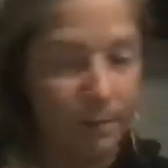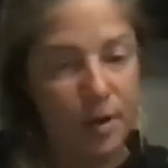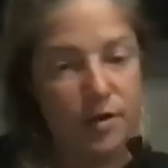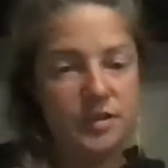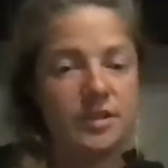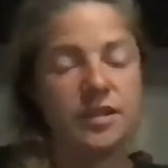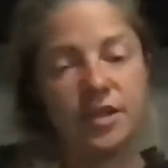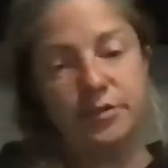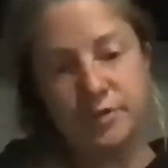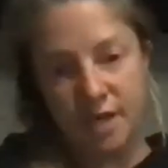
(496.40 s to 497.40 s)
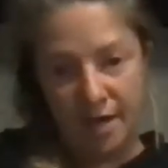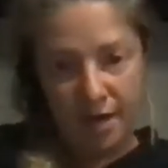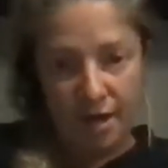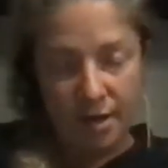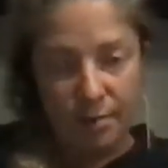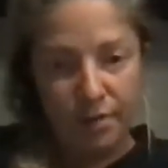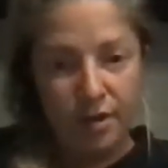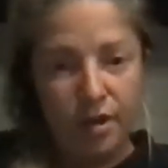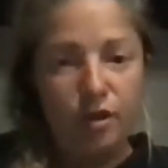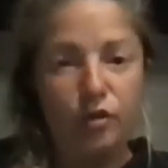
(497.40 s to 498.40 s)
person that you sign up,
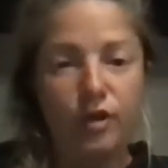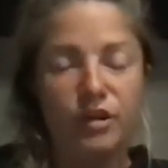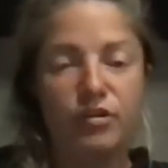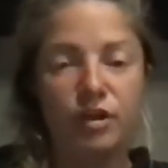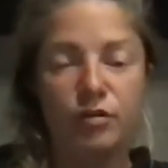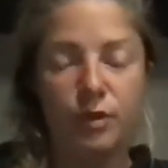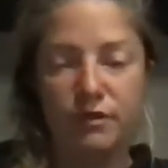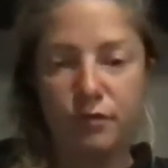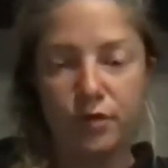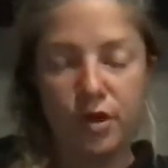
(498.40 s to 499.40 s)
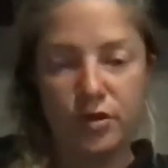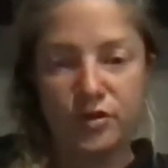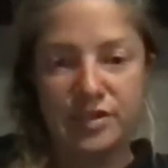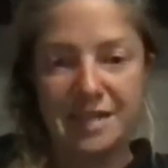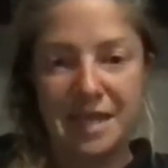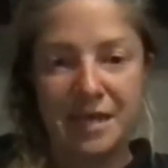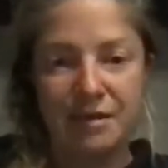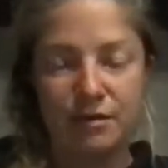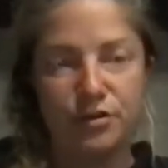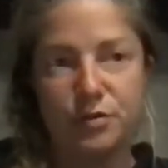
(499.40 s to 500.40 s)
you'll get a $24 stake
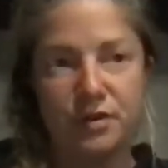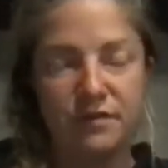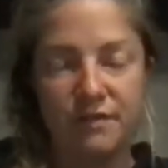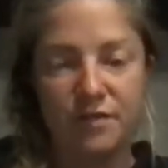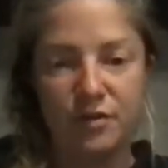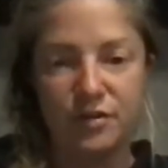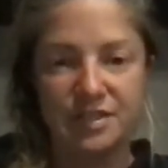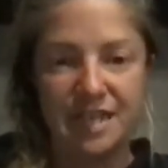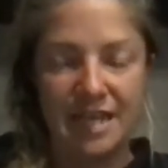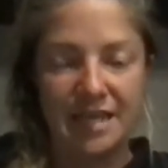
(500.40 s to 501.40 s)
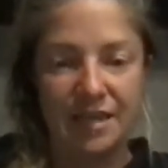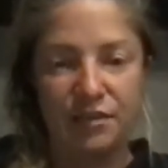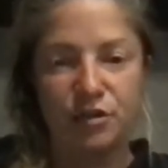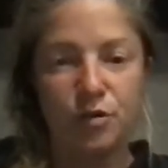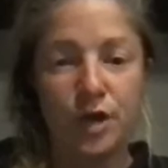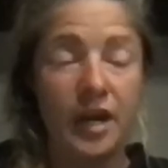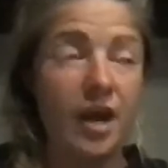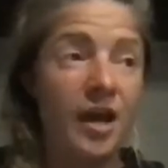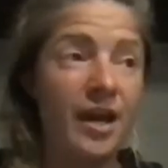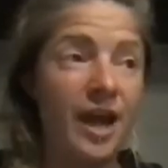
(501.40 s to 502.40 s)
or $25 stake in their coin.
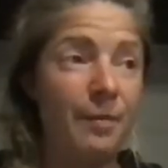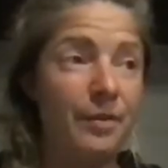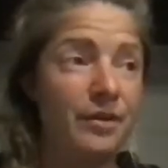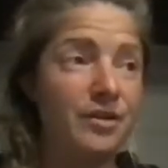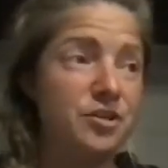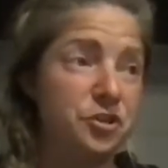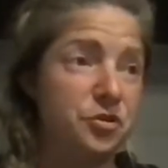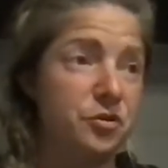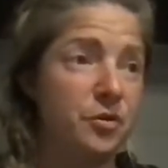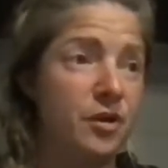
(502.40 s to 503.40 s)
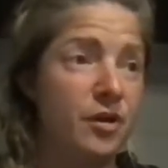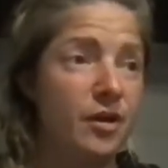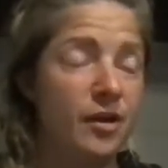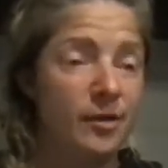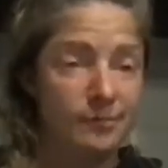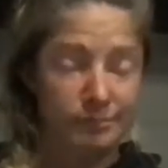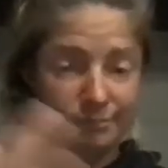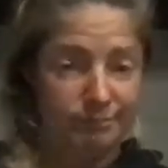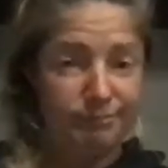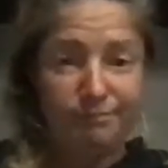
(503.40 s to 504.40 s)
I happened to
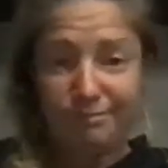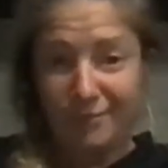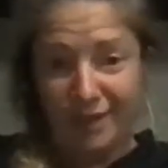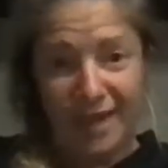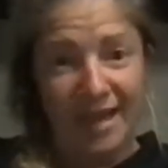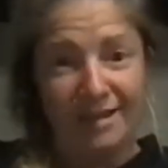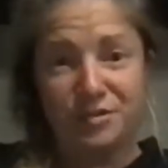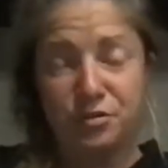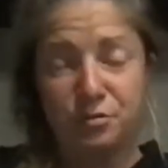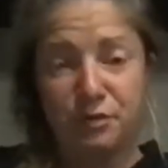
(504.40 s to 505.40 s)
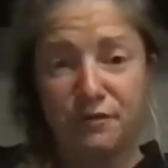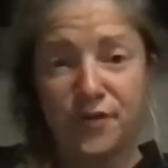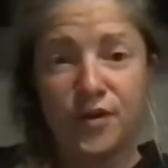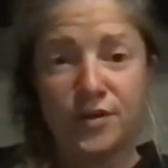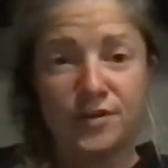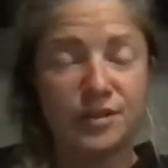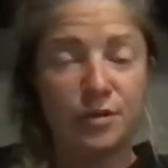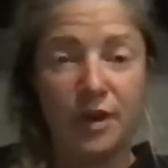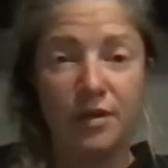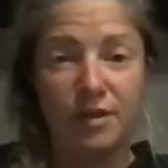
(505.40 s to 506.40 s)
get 2 referrals
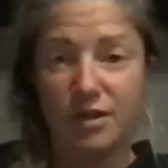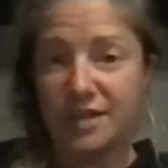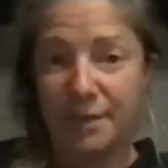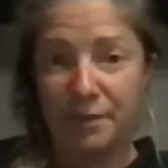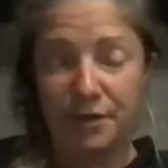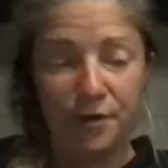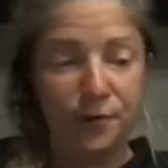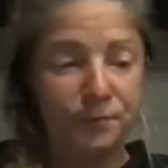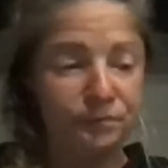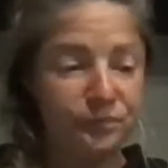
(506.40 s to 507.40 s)
quite a long time ago